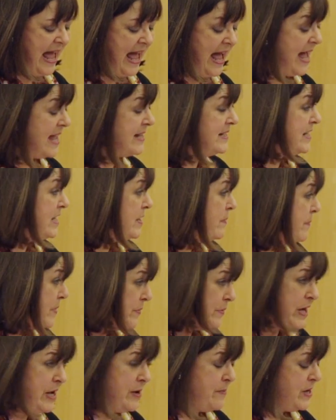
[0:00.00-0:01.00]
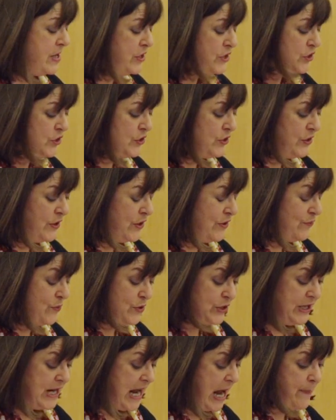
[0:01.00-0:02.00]
And in a mirror image of
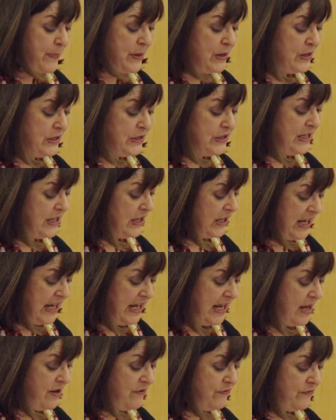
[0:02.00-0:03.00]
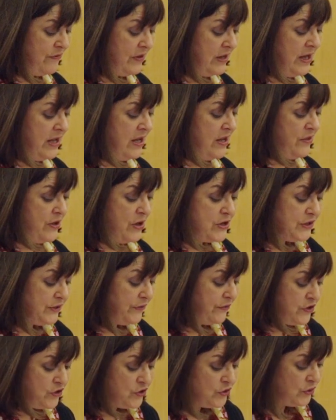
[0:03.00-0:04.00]
what had happened in Kiev, those
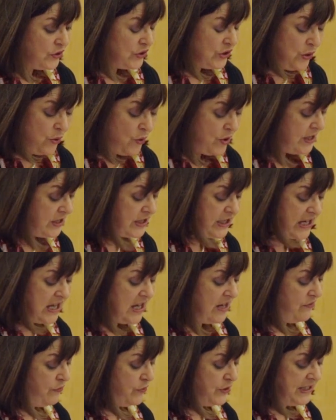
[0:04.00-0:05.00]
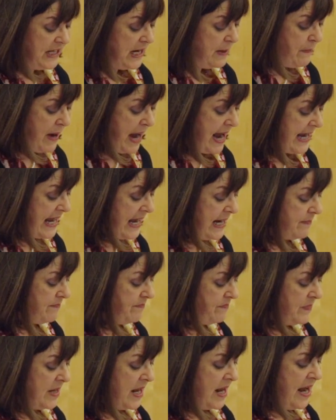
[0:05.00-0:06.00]
officials loyal to Kiev were sent packing,
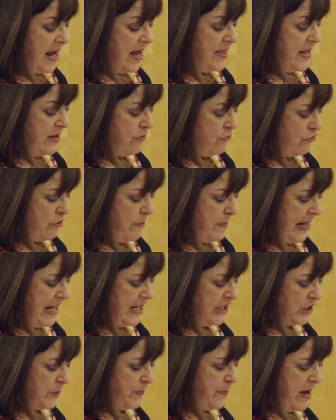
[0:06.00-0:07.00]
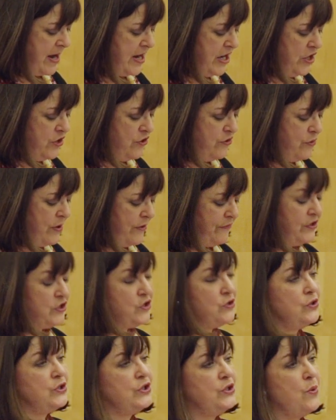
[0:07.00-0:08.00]
and they were replaced by new
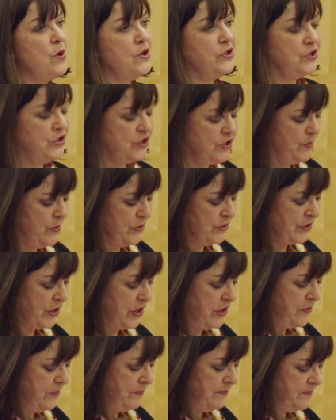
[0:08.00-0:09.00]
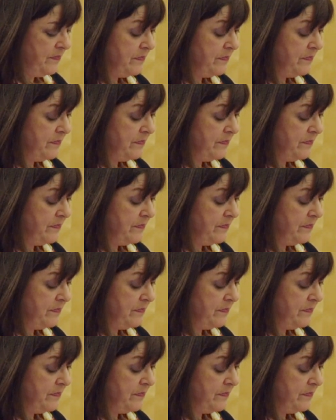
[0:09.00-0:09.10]
officials who answered to Moscow.